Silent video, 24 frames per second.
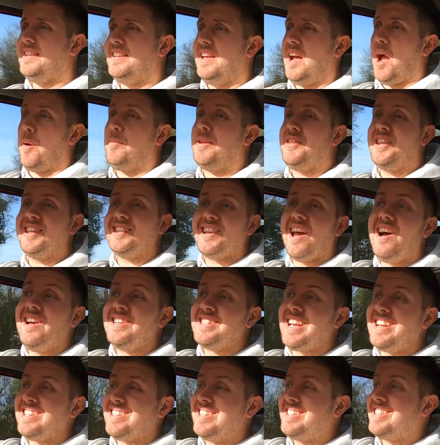I mean, this car's
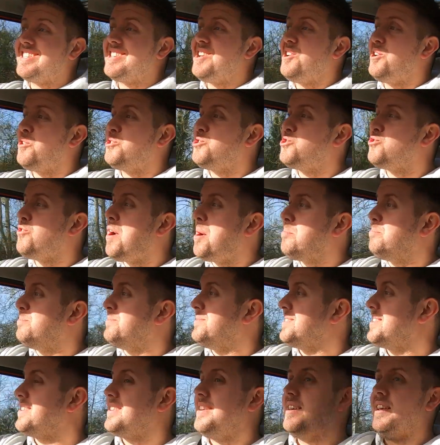actually still on
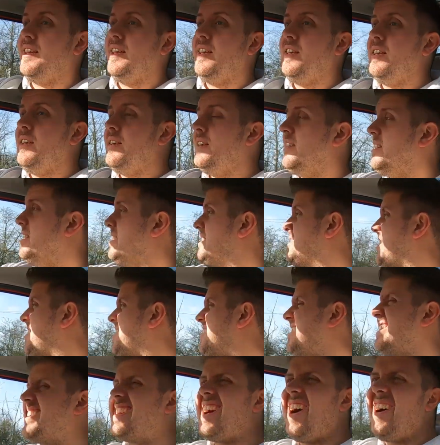drums, so you
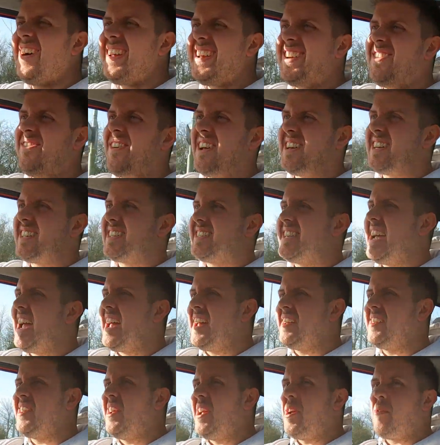can kind of
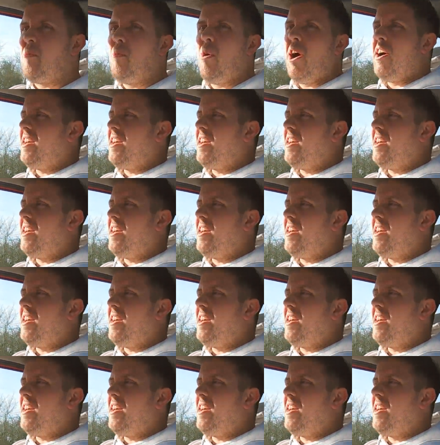understand like why